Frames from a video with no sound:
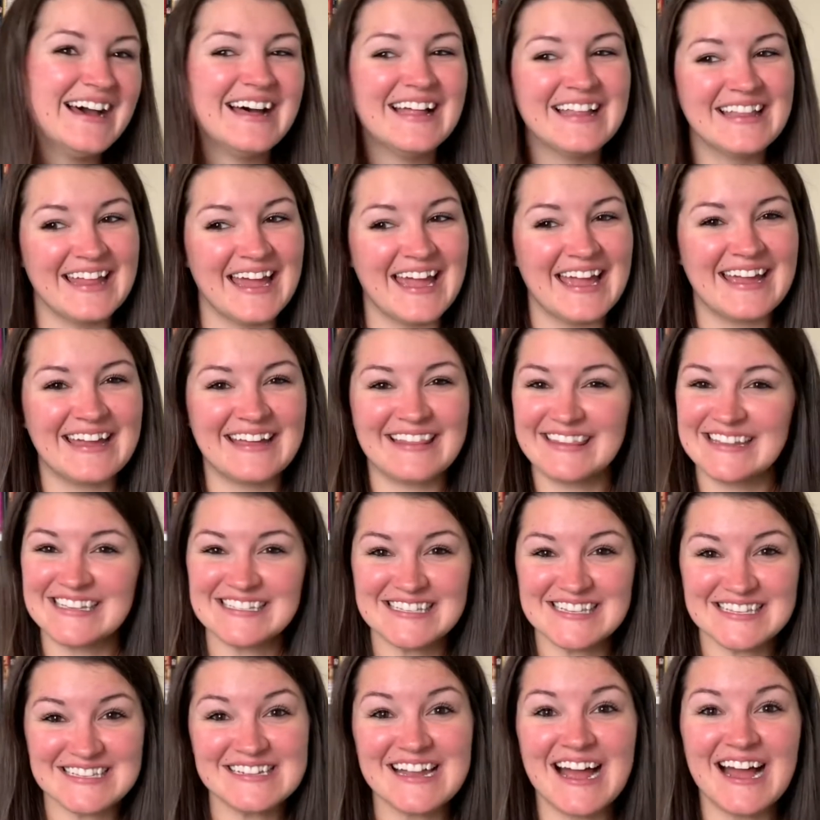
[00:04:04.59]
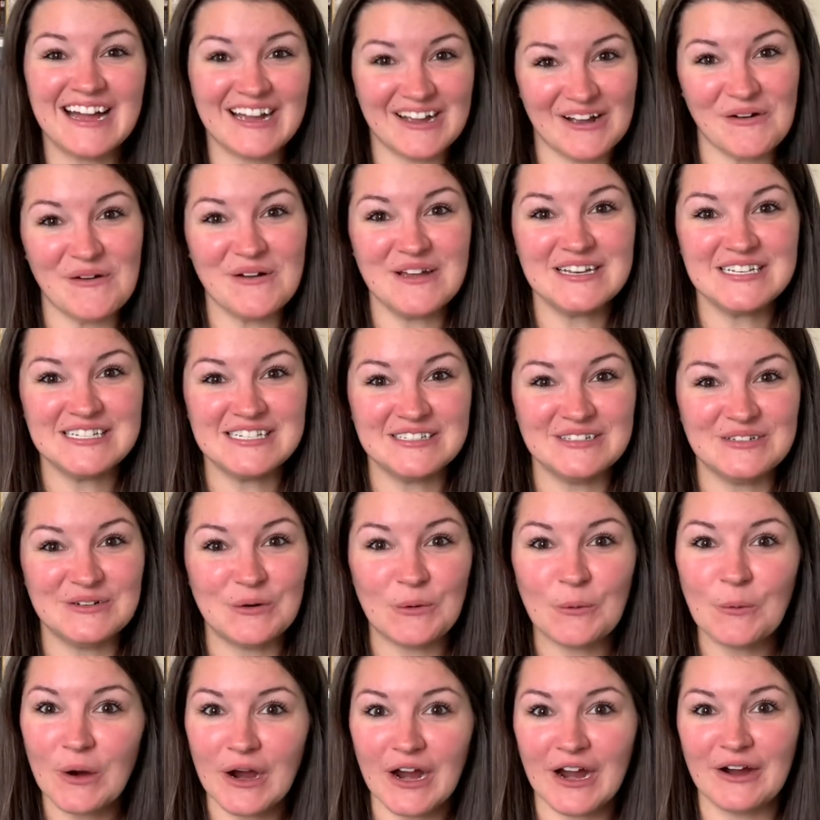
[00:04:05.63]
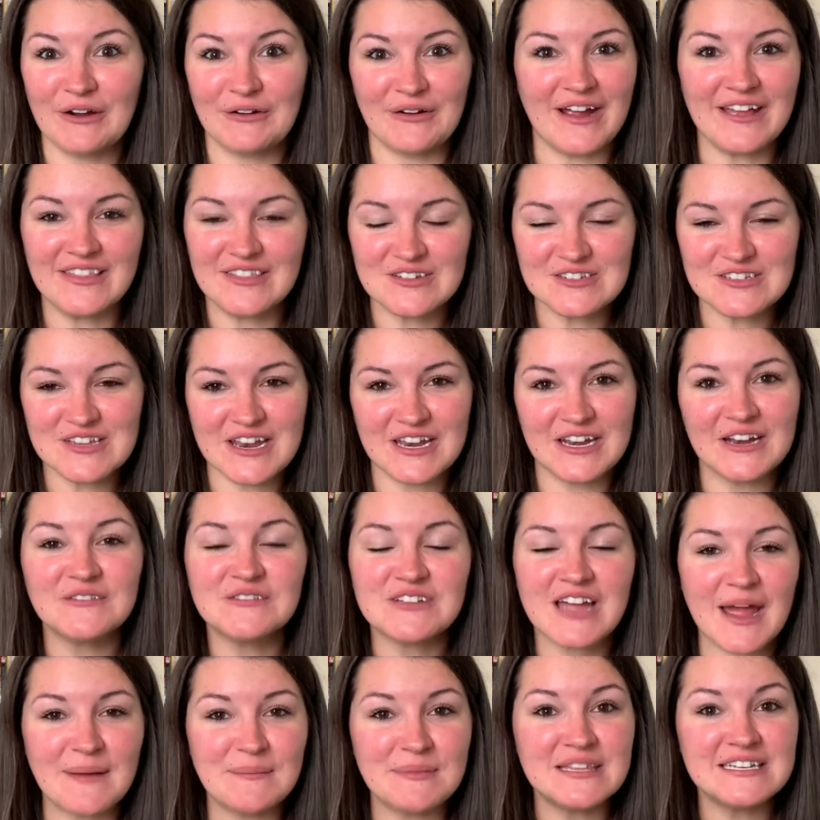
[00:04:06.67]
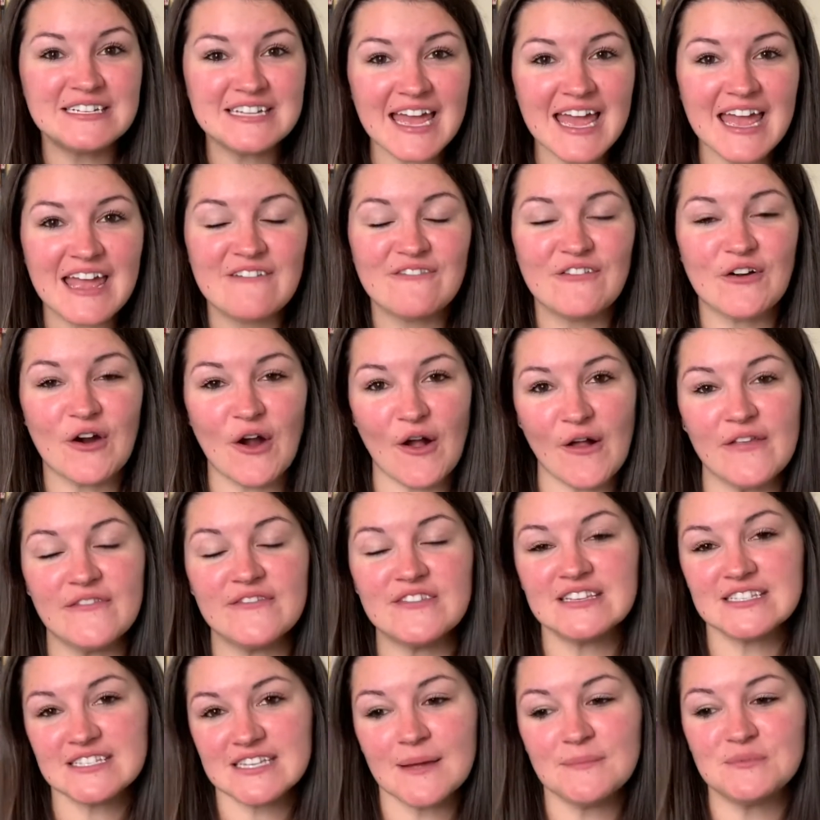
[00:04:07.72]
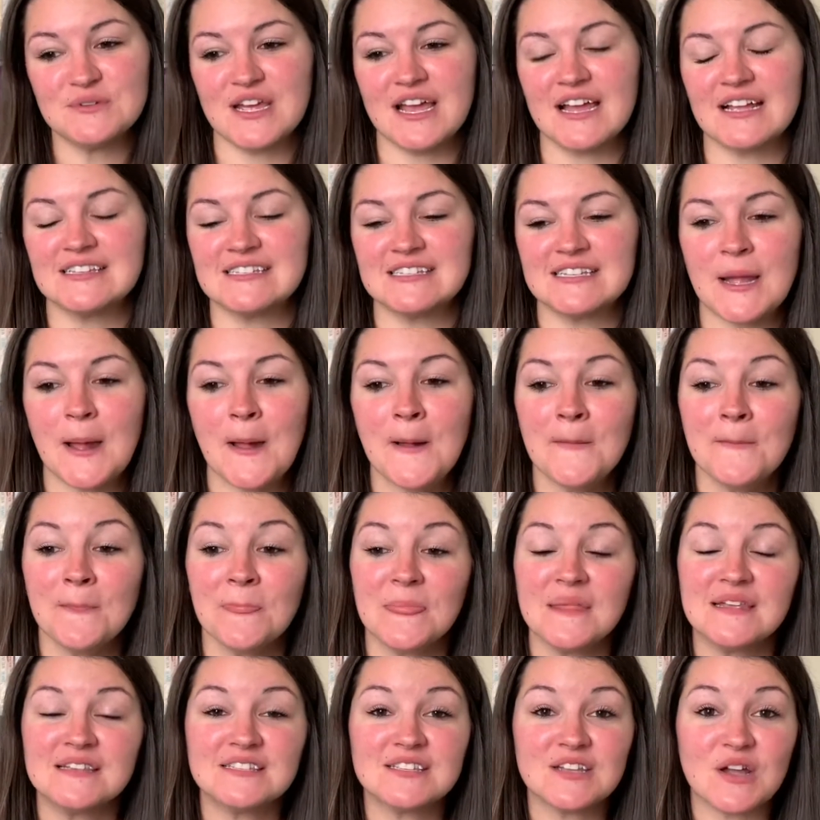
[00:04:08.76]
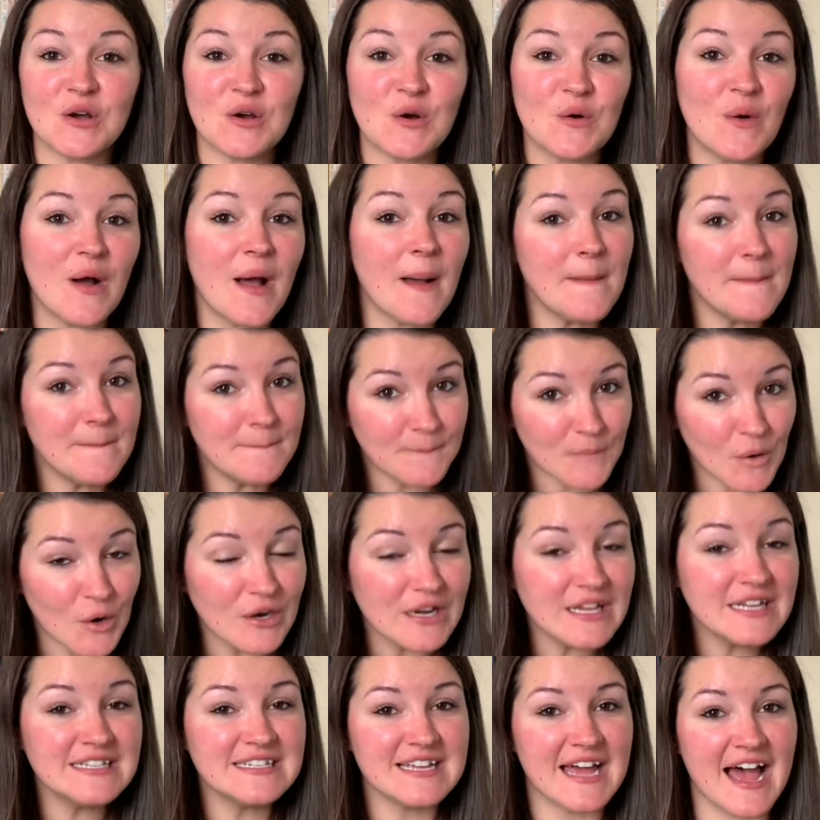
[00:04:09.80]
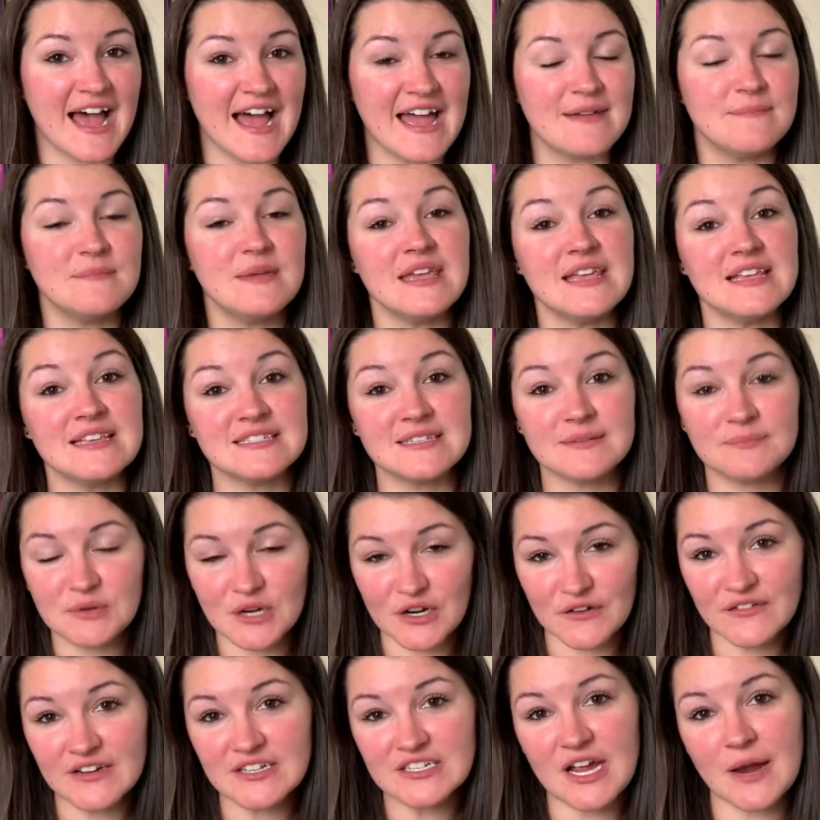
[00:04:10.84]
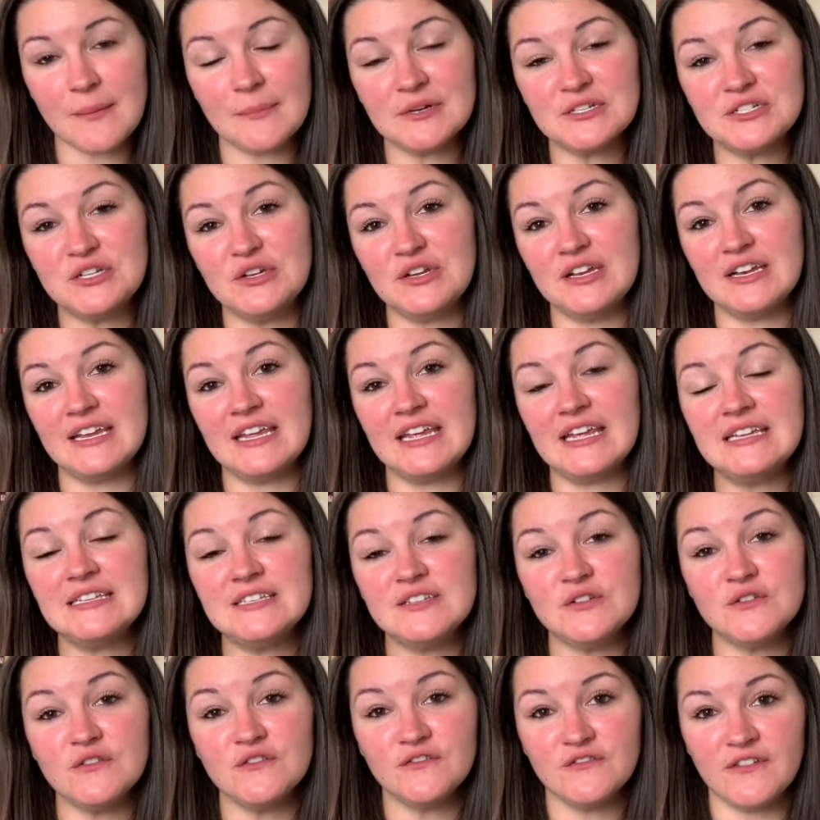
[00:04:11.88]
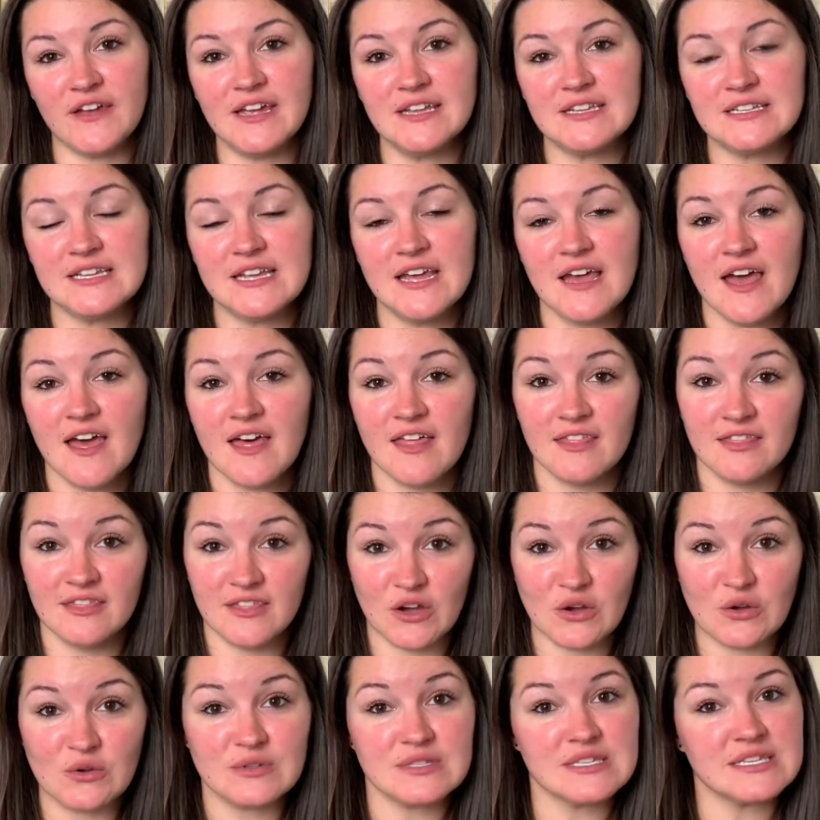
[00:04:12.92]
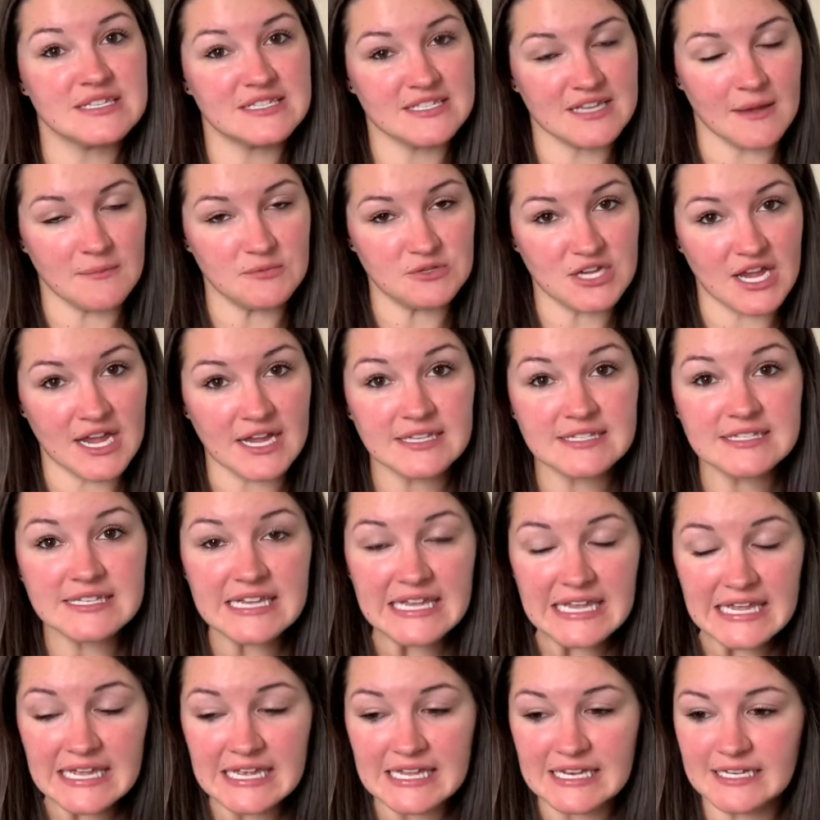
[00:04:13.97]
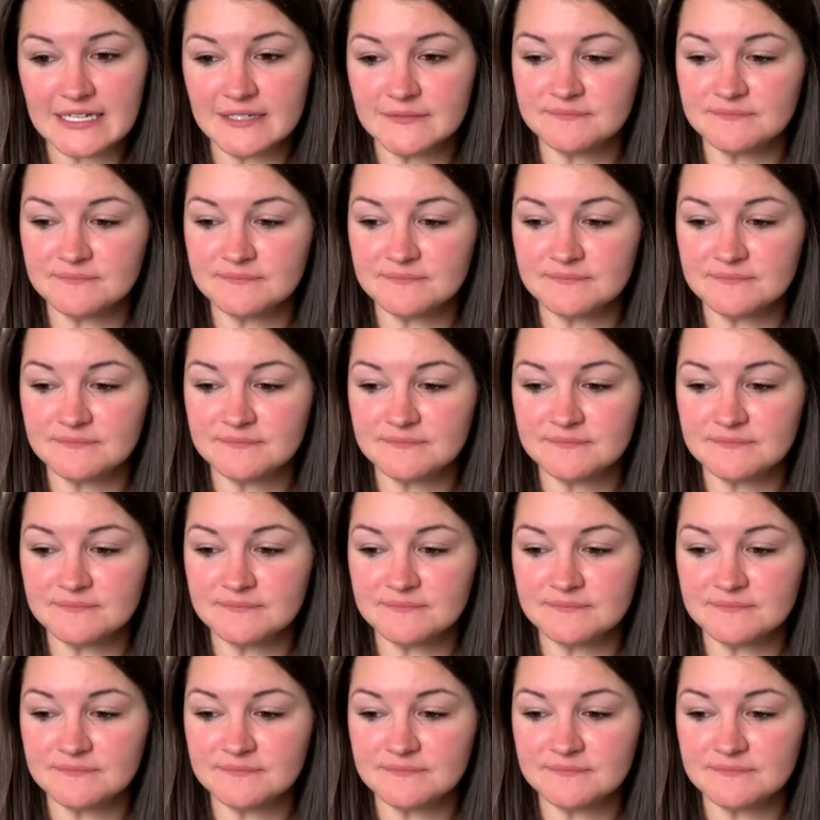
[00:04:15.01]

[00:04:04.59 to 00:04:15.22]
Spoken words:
Like, this is not going to work, right? There's not enough time in the day for all of these subjects. So morning time is the perfect opportunity to fit those subjects in.